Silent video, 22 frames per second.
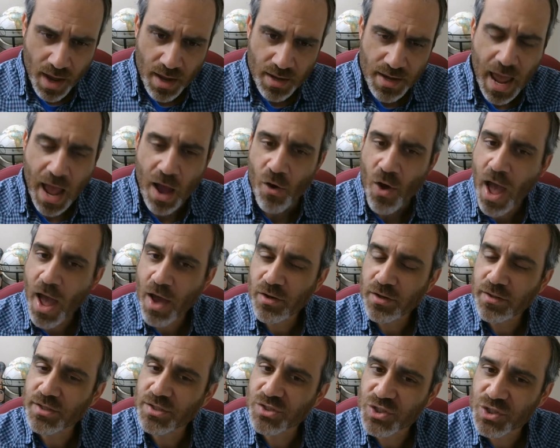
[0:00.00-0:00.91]
Now, how
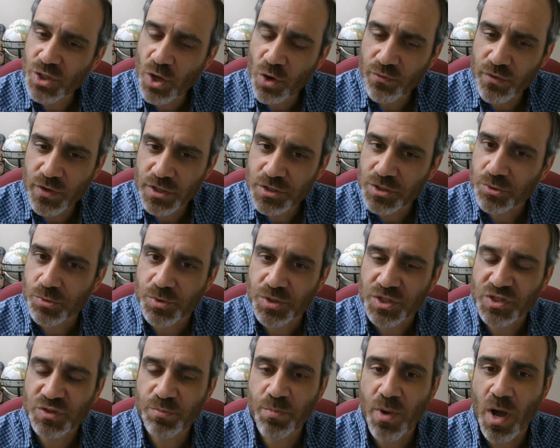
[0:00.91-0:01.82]
did the Soviets
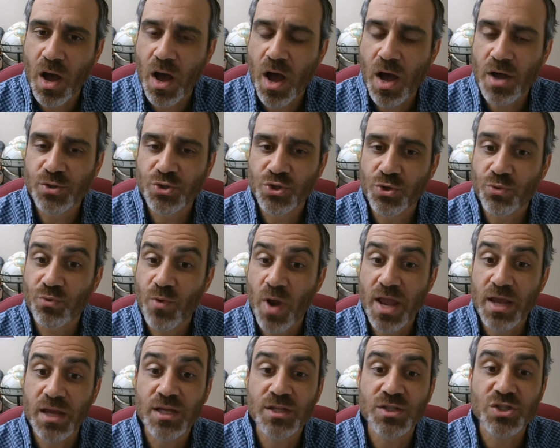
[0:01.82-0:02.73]
respond to
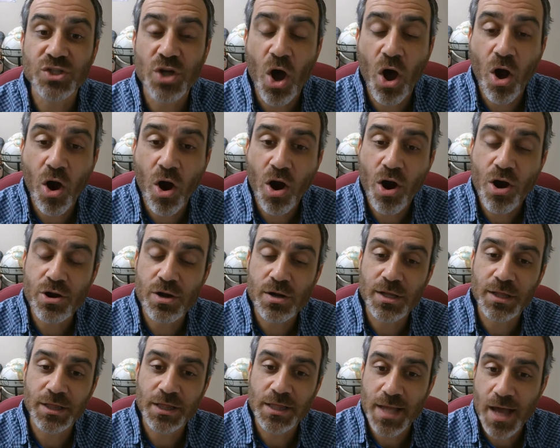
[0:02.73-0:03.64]
Reagan's hard
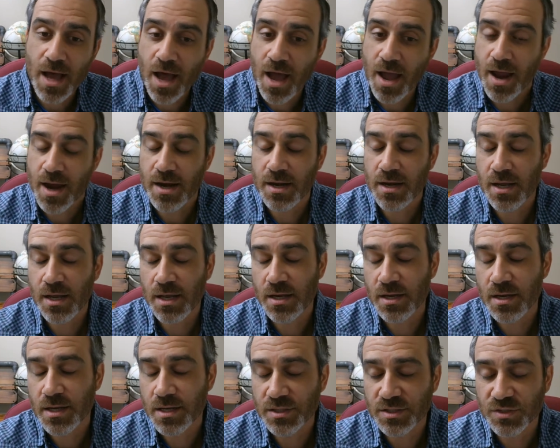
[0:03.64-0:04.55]
line
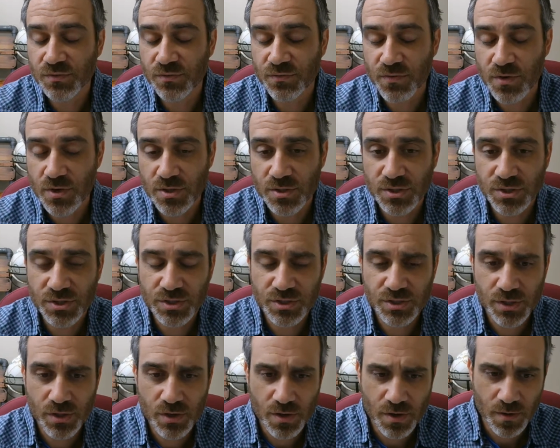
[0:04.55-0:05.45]
in his first
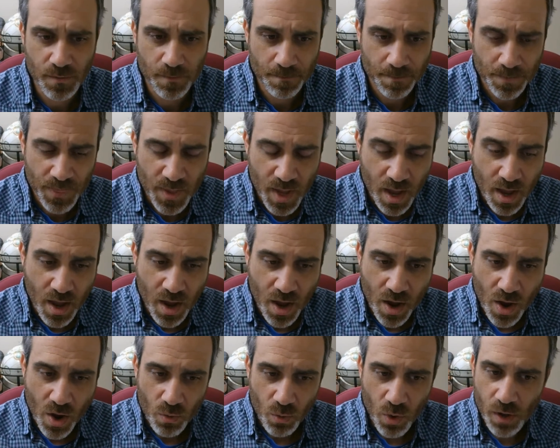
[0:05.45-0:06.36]
term?
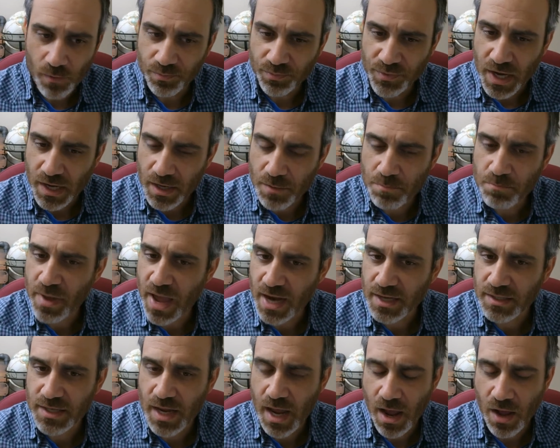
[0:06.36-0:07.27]
Well, they didn't
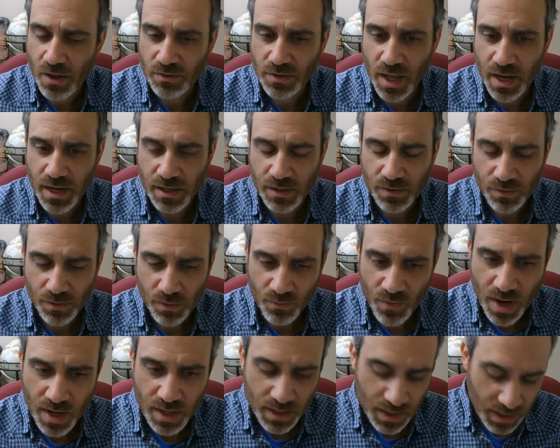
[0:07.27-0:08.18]
back down like
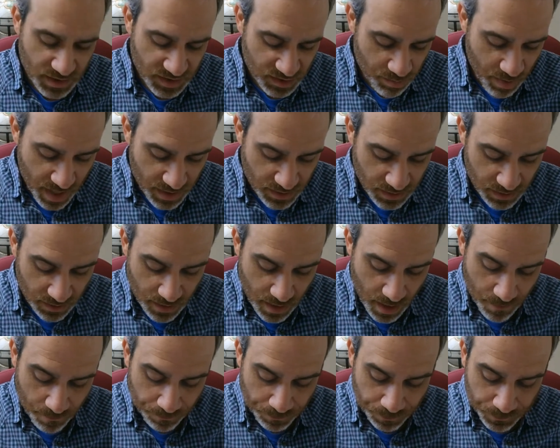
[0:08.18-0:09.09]
Reagan expected
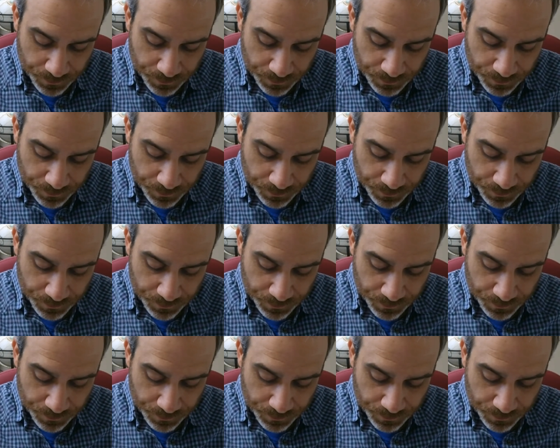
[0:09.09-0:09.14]
them.